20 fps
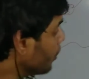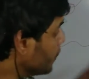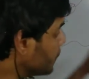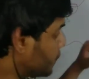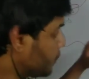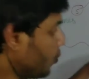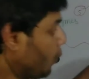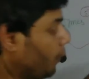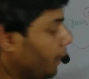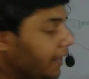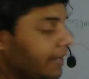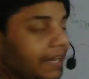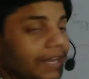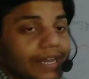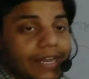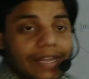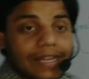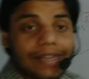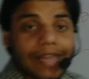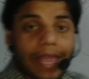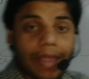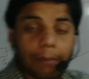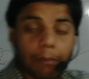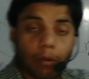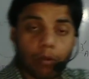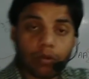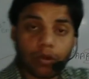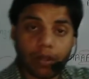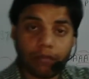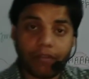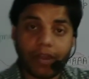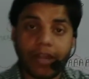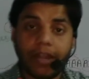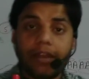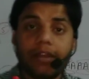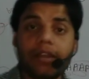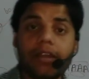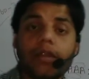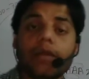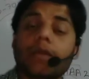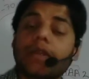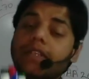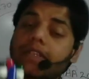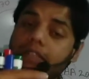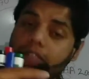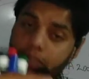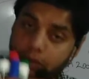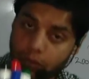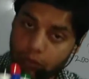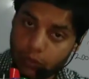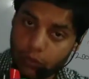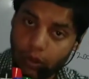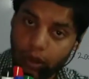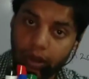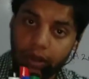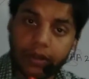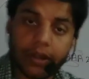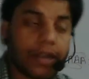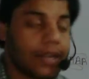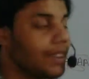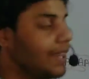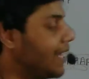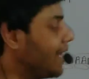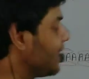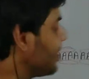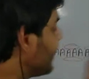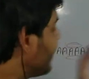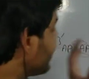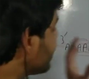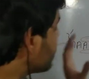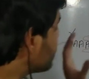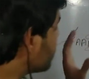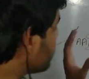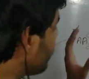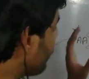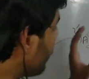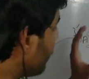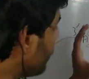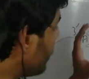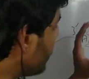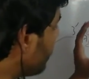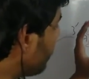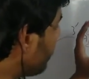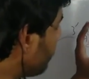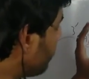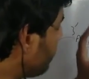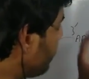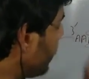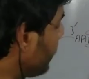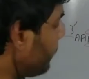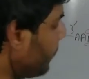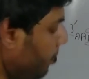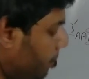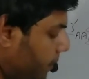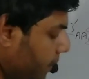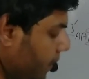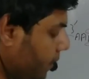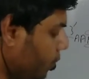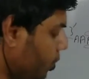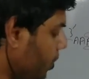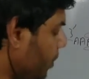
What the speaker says: So when the amount of adenine reaches to 200, then this one PBP,